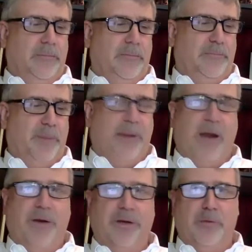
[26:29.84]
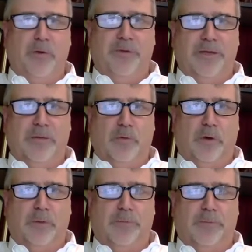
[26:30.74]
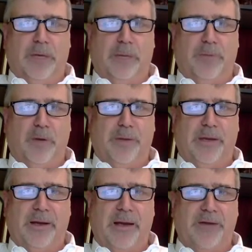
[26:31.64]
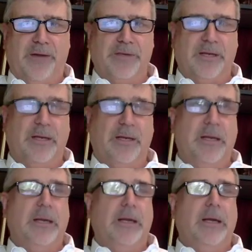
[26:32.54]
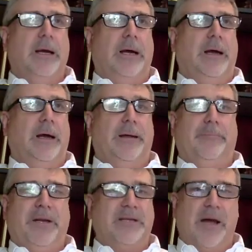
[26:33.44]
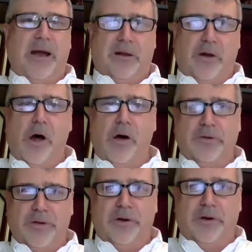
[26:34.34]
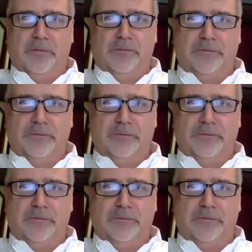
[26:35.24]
preparing to move into more permanent housing. But it's not a long-term